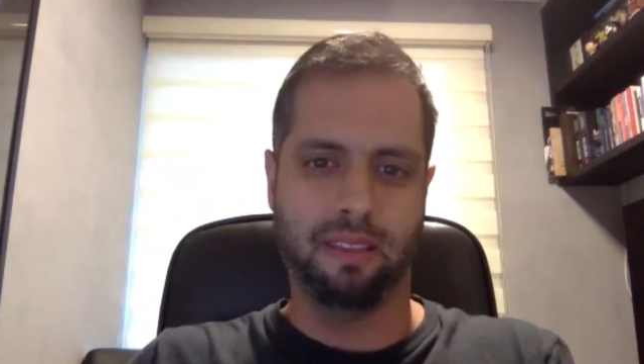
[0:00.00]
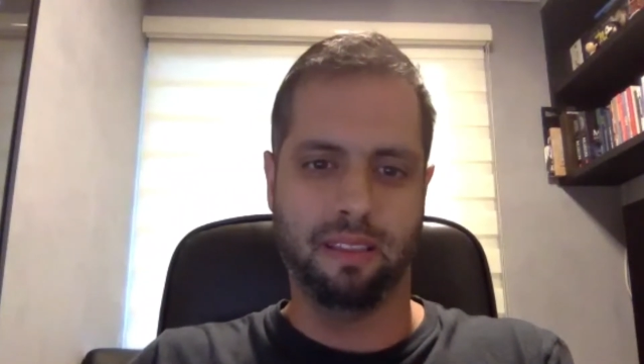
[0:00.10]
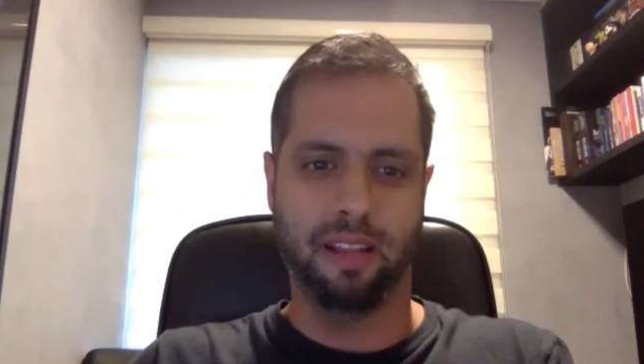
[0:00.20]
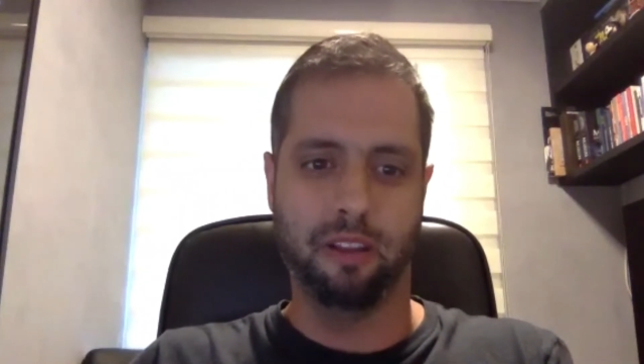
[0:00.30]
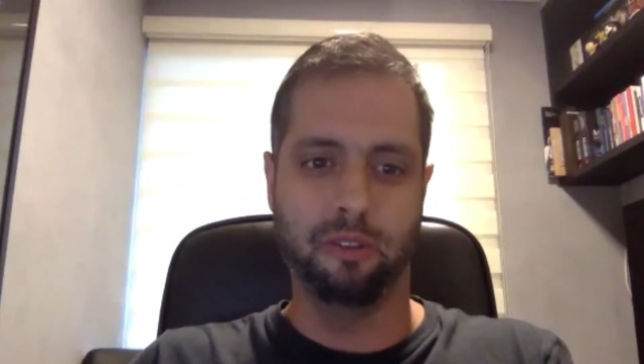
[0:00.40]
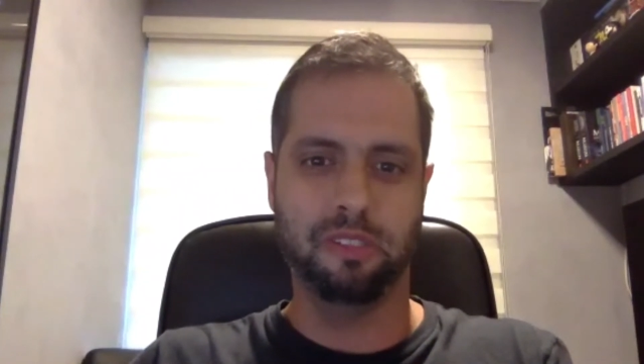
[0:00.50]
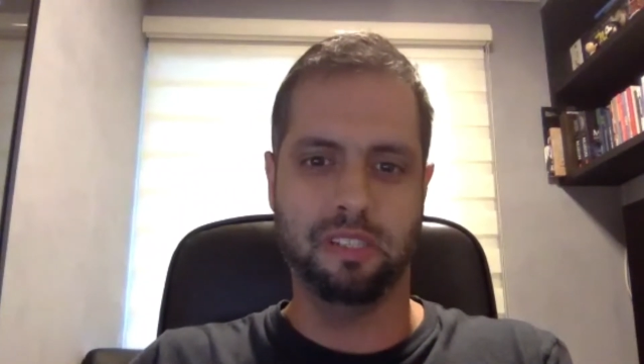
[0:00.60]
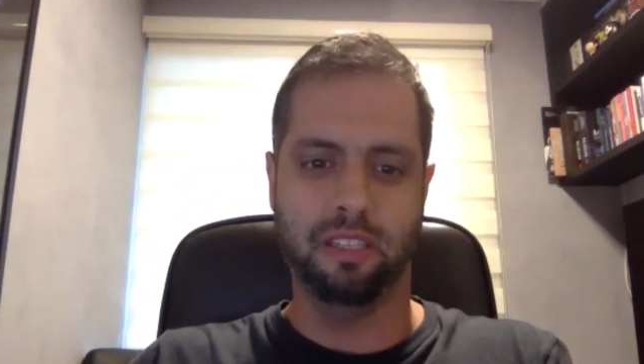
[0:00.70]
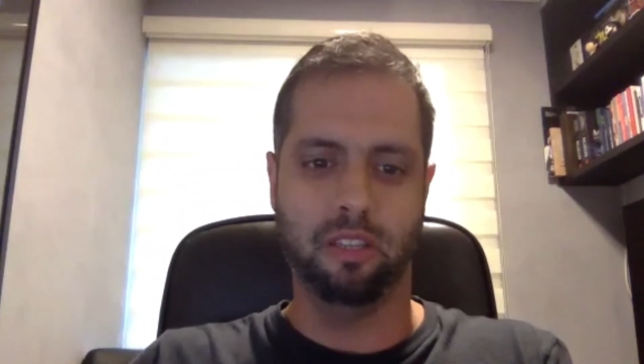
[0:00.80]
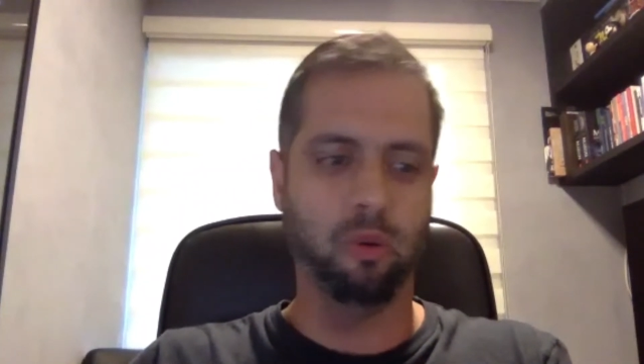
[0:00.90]
They're
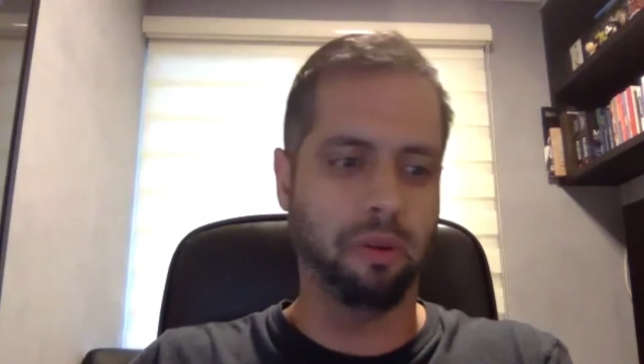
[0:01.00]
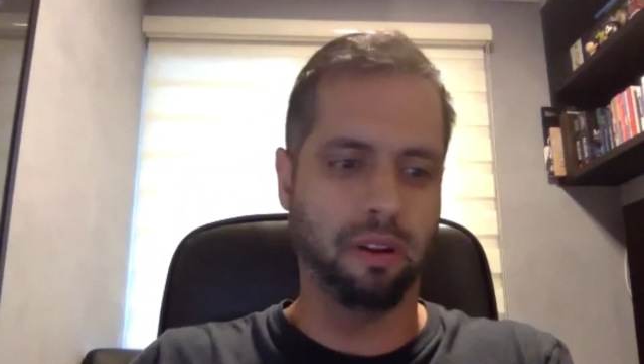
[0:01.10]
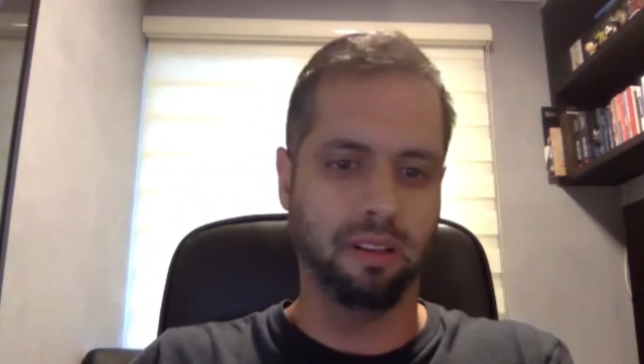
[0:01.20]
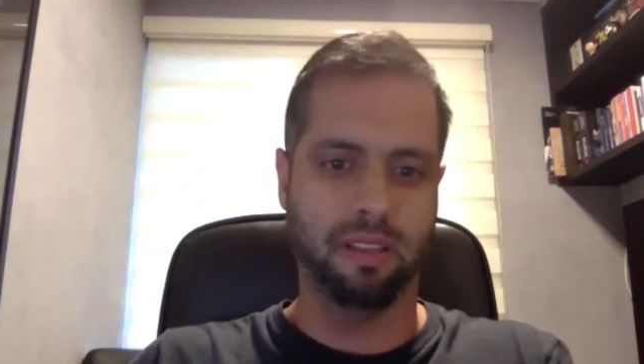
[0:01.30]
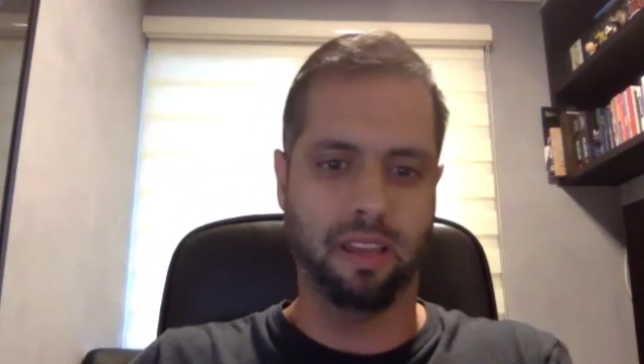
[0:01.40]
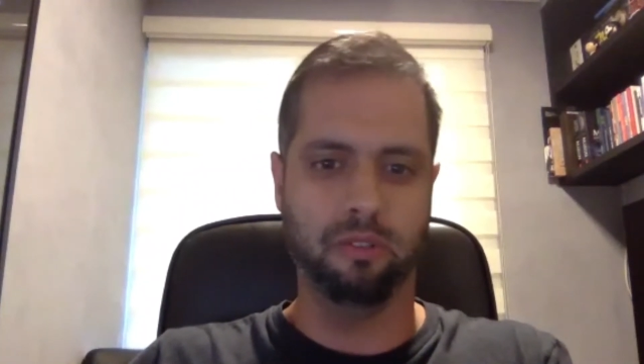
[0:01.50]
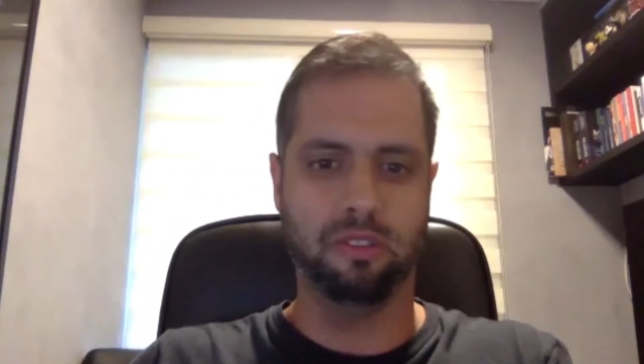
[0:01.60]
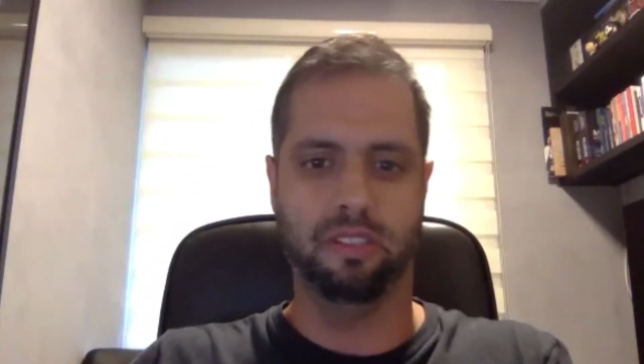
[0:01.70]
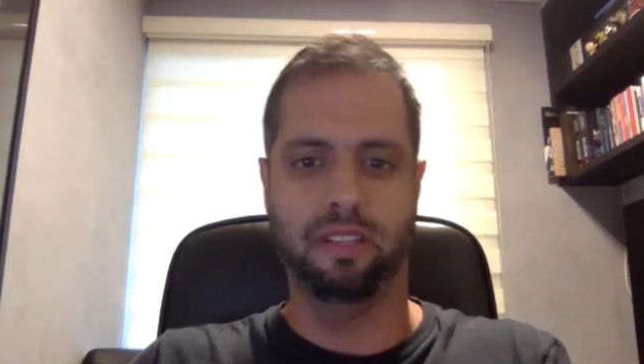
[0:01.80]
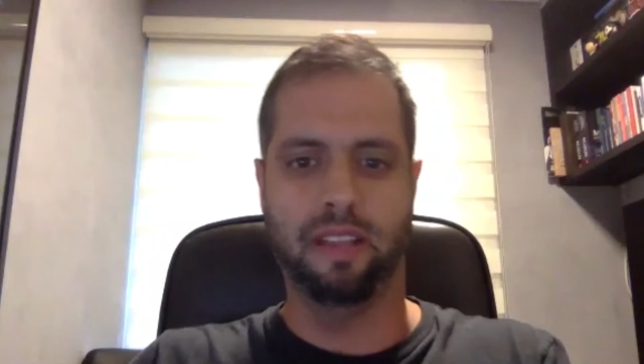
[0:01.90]
using Uber. They're
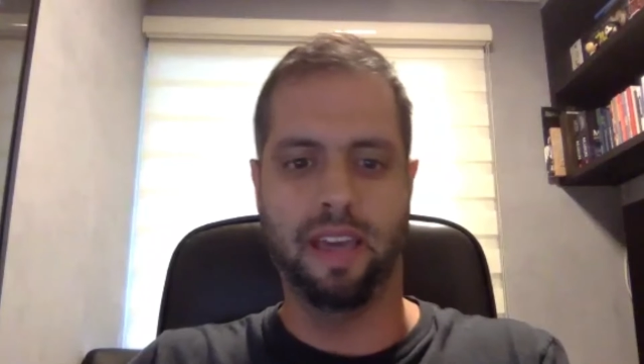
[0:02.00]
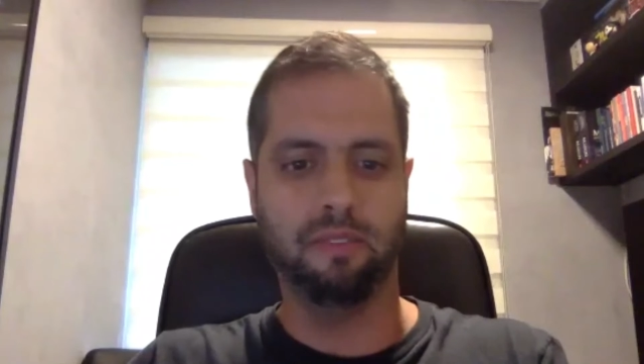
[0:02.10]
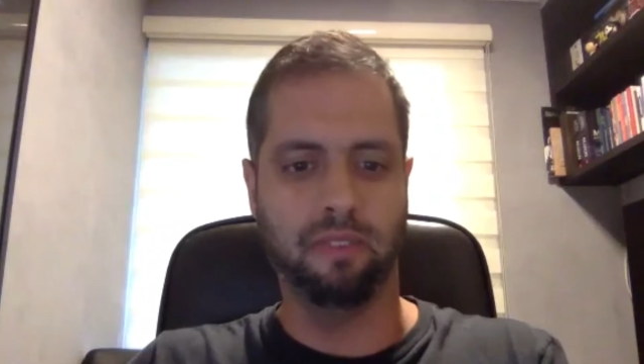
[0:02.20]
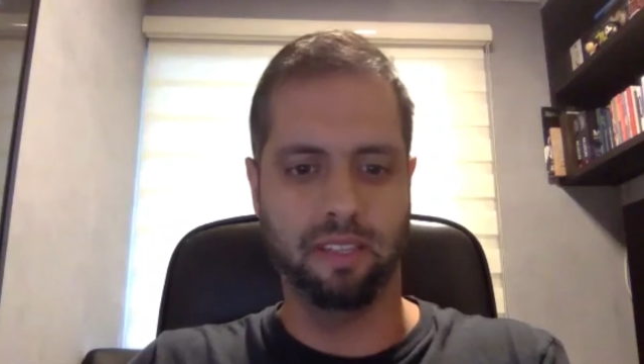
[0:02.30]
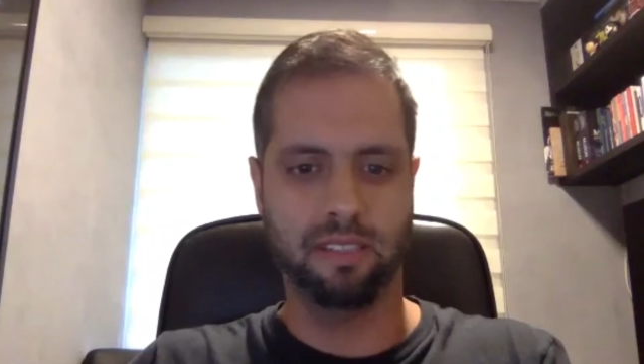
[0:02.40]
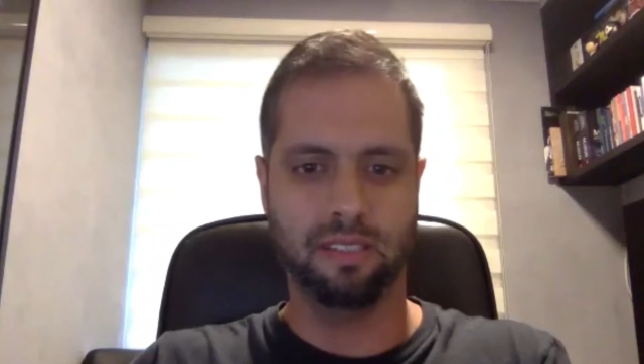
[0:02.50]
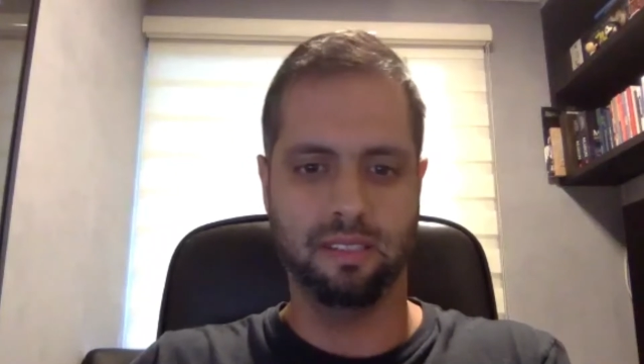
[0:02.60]
using Netflix.